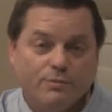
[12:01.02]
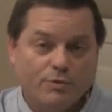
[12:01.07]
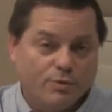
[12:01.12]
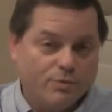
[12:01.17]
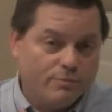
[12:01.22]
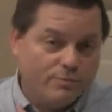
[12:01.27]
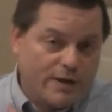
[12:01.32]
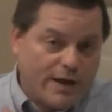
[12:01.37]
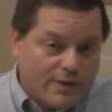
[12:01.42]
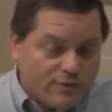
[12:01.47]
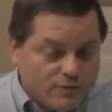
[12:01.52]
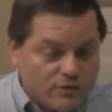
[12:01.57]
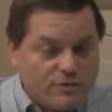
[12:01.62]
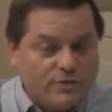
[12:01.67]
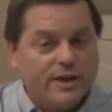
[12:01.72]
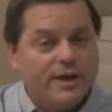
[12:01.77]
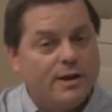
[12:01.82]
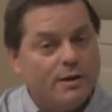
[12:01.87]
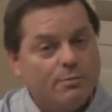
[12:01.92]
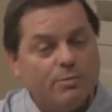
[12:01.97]
would cut the
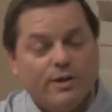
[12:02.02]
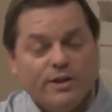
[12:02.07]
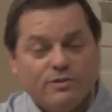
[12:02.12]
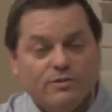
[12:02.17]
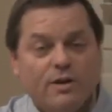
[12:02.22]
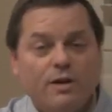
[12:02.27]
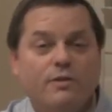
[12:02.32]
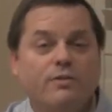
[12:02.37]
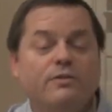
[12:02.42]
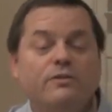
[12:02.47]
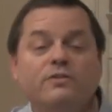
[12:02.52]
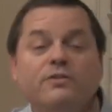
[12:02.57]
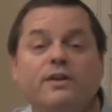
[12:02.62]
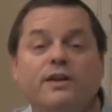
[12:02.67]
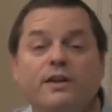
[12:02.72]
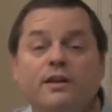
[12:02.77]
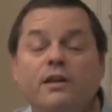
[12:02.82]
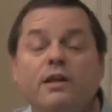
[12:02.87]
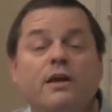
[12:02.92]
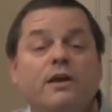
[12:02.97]
skin and place under the
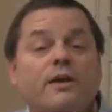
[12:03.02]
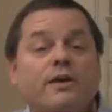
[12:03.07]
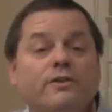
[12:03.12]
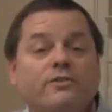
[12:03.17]
skin,